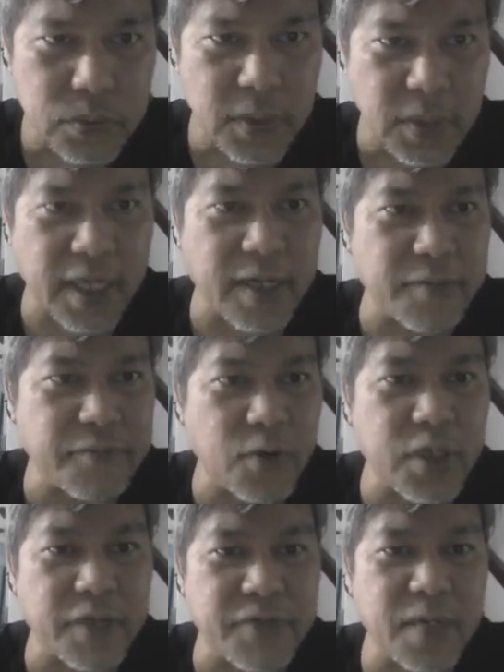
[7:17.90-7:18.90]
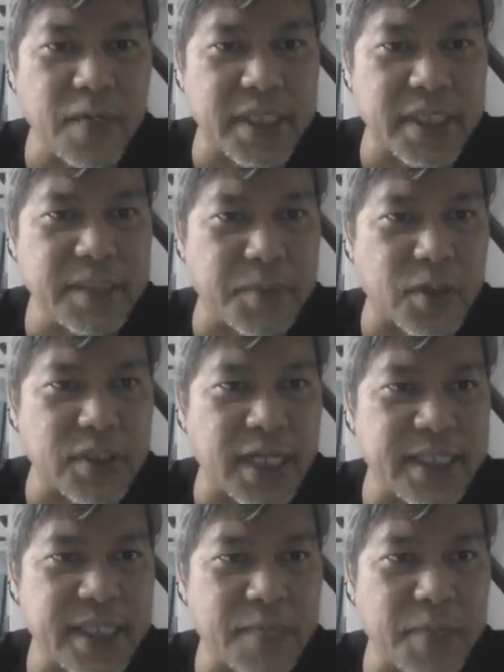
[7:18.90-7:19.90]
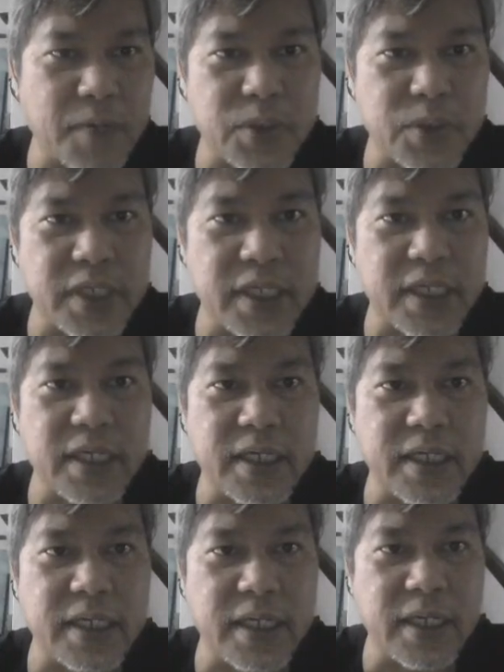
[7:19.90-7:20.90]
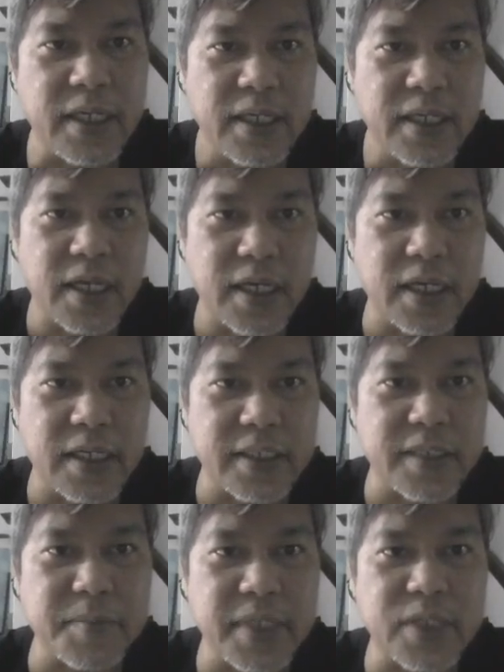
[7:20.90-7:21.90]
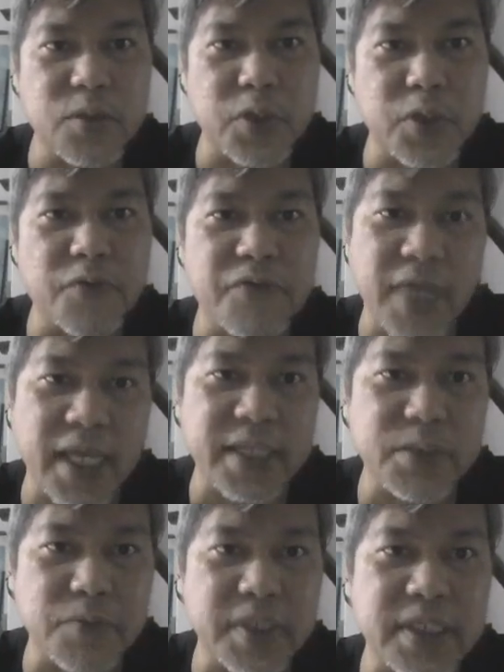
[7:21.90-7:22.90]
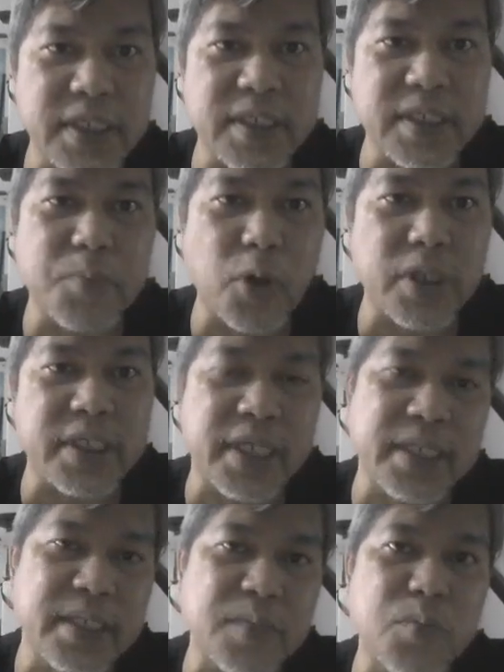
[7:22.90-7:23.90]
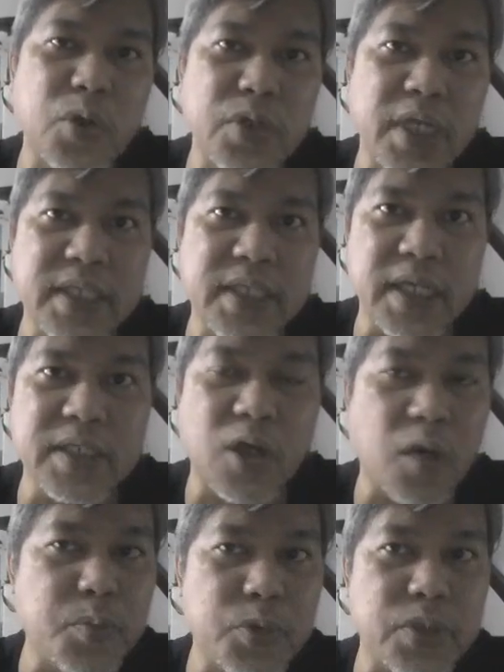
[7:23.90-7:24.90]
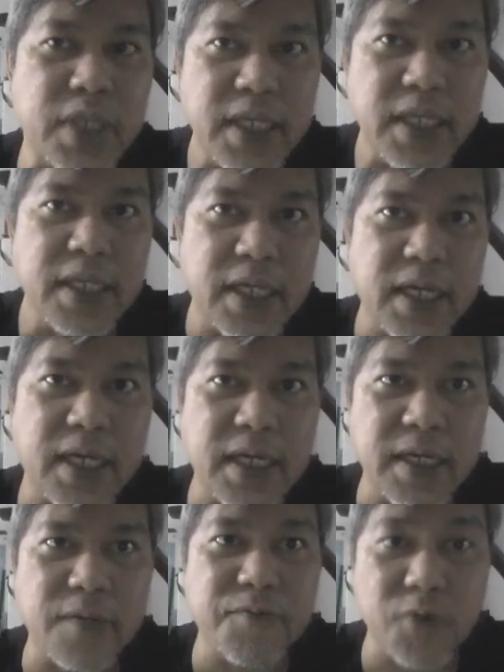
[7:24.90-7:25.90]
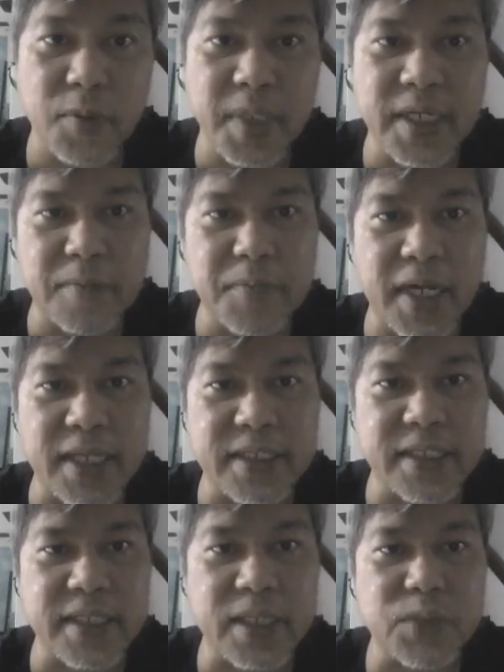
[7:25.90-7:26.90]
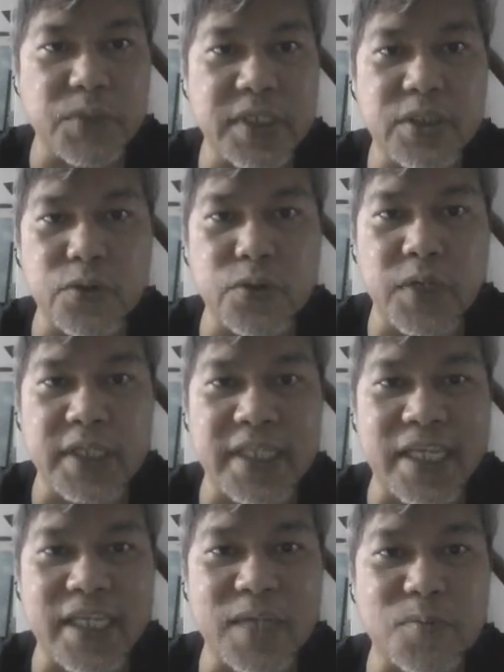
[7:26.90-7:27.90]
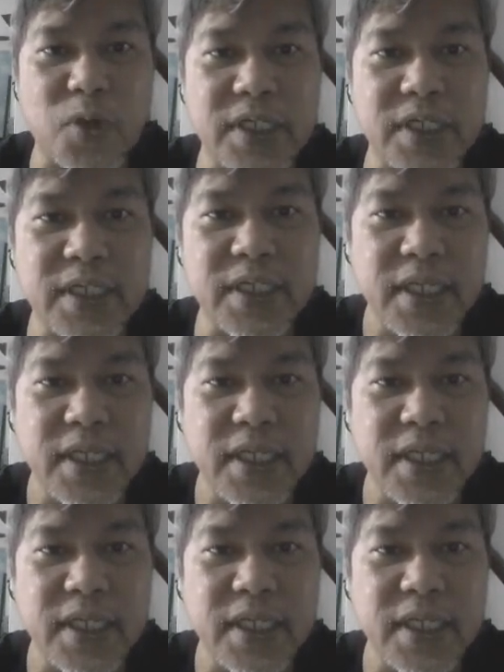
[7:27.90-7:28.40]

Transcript: okay, forget about this because last time I was using Gemini 2.0 Flash, which support JSON mode as an output format. But since I switched to a thinking model,